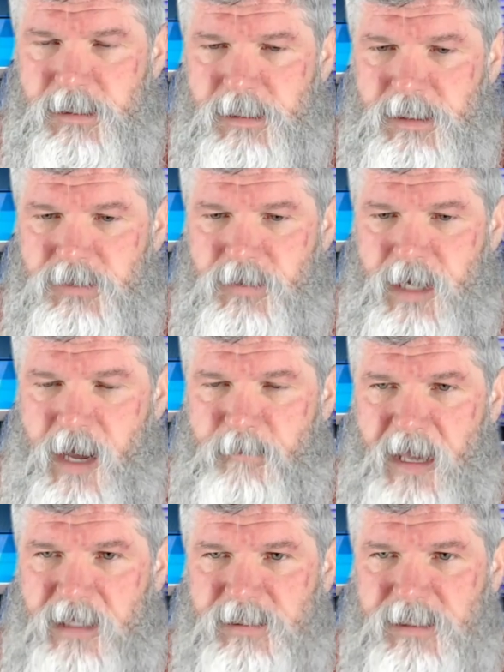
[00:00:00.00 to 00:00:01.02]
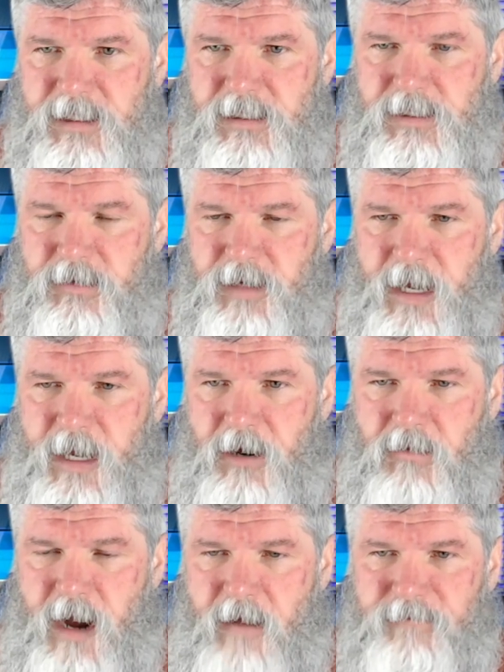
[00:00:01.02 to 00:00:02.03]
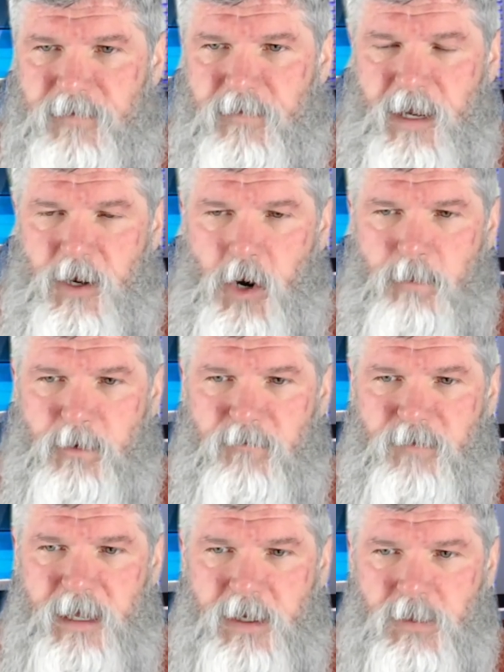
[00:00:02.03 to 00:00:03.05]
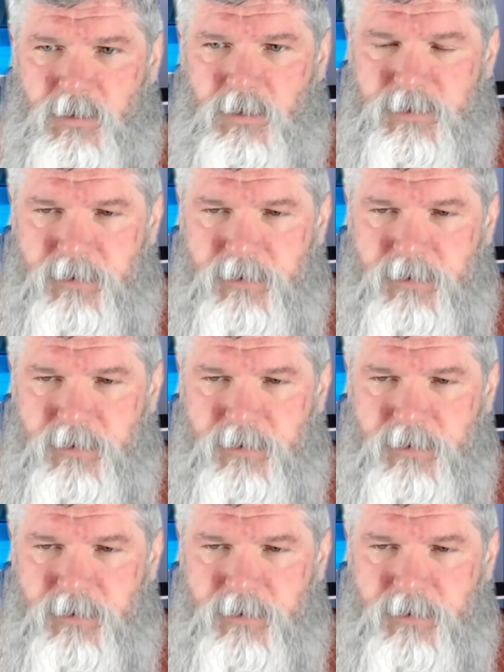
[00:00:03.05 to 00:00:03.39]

These are not bases, they're not aircraft, they're not armored vehicles,